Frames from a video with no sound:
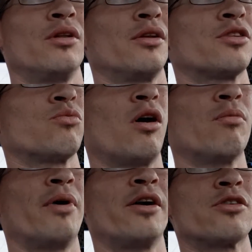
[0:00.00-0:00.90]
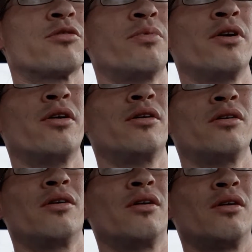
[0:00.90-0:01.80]
Let us walk by your Spirit
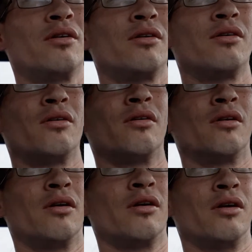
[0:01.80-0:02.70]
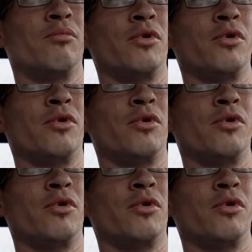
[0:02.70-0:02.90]
and